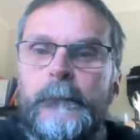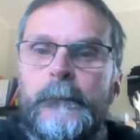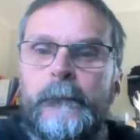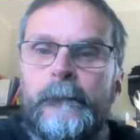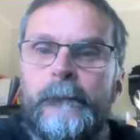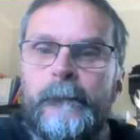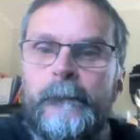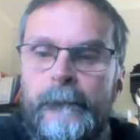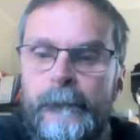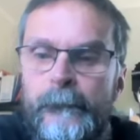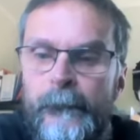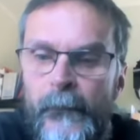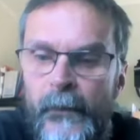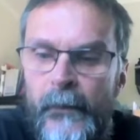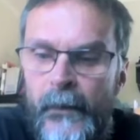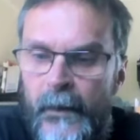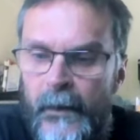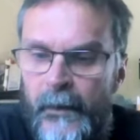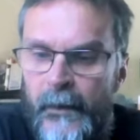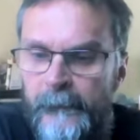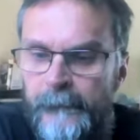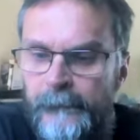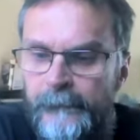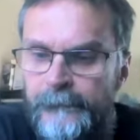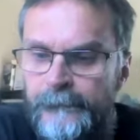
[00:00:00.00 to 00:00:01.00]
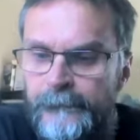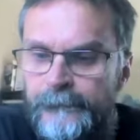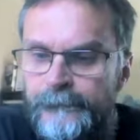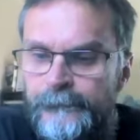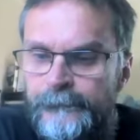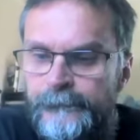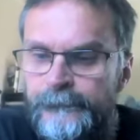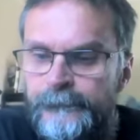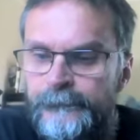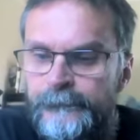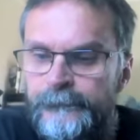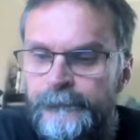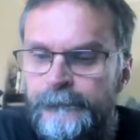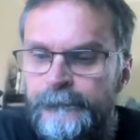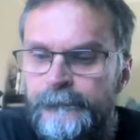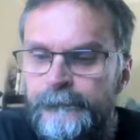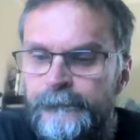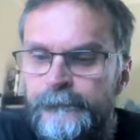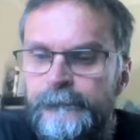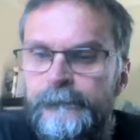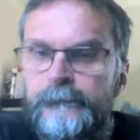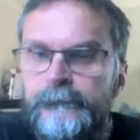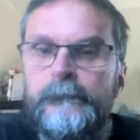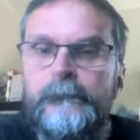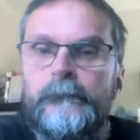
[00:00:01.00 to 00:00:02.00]
Uh, so um,
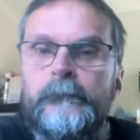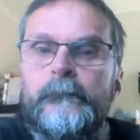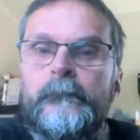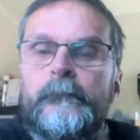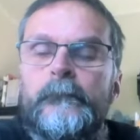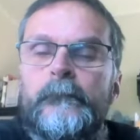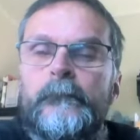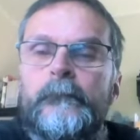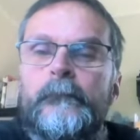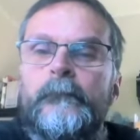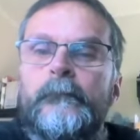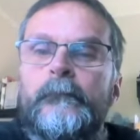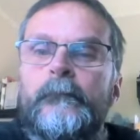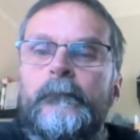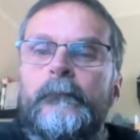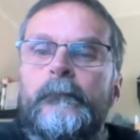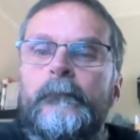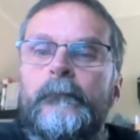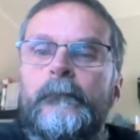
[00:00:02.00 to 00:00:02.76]
um, let, let me